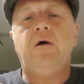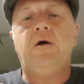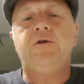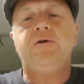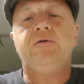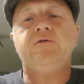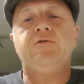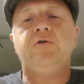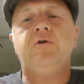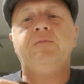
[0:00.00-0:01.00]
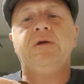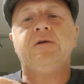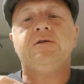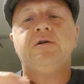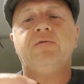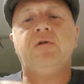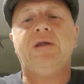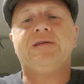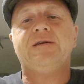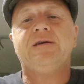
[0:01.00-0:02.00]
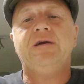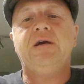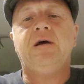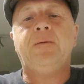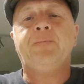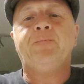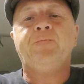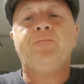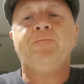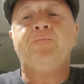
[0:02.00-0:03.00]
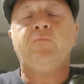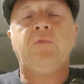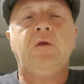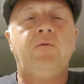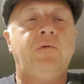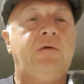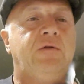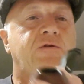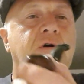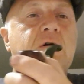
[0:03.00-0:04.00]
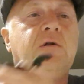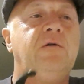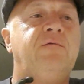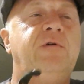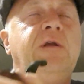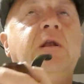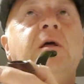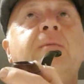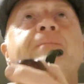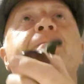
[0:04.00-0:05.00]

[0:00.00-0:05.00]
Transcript: I do enjoy the mix of the Latakia with the chocolate and vanilla.